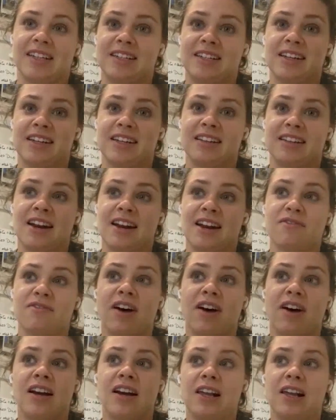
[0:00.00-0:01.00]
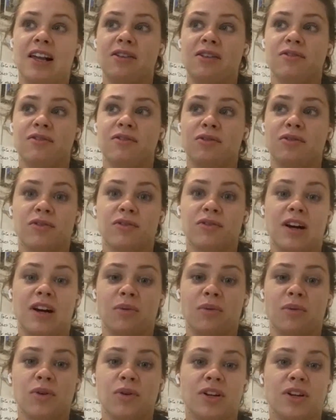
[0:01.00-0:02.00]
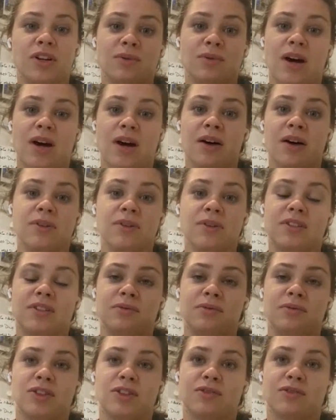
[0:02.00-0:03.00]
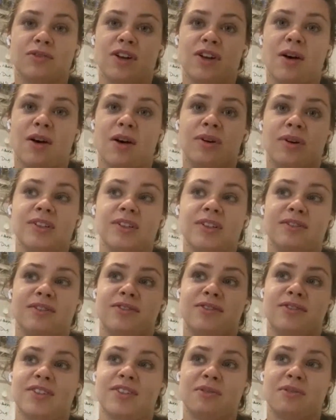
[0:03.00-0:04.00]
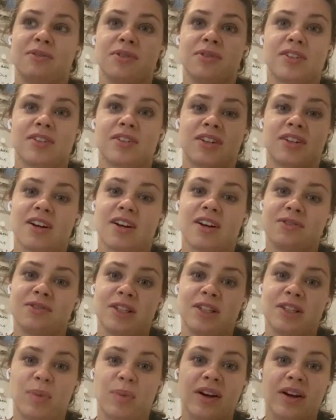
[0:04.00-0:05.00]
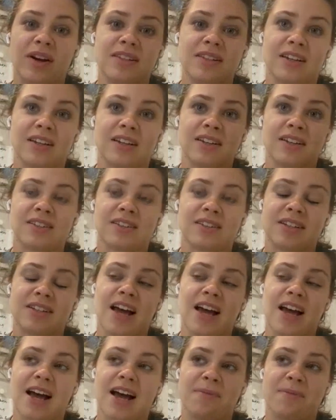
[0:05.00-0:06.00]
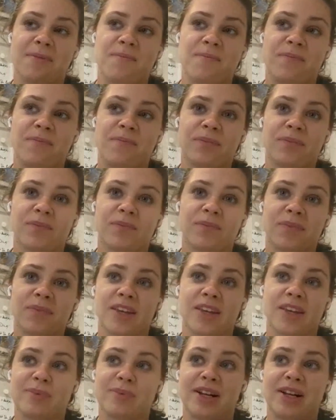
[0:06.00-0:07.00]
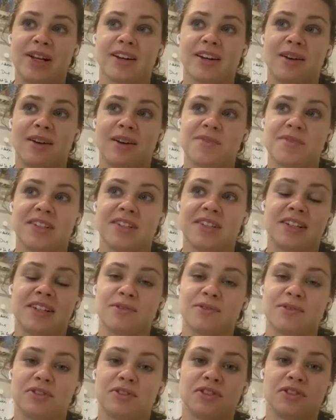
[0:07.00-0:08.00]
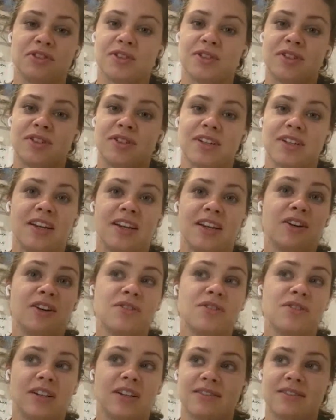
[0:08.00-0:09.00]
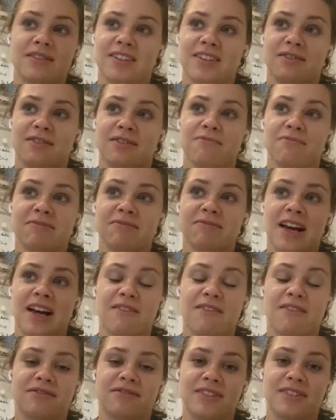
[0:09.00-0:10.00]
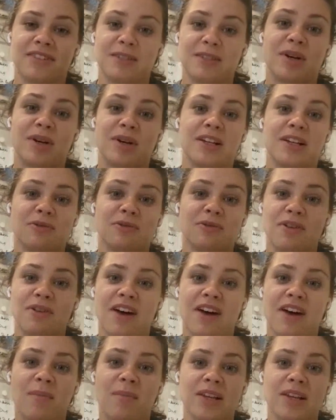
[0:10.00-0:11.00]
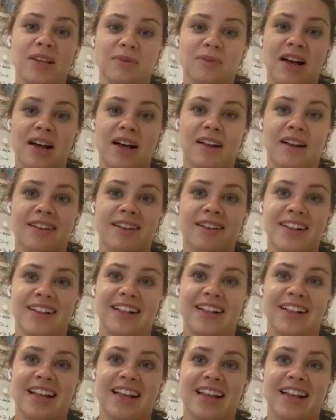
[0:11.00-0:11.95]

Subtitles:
to then have finally won as well was just phenomenal. And to, I suppose, to got to experience it as many times as I did was just, and to have experienced it with my family as well,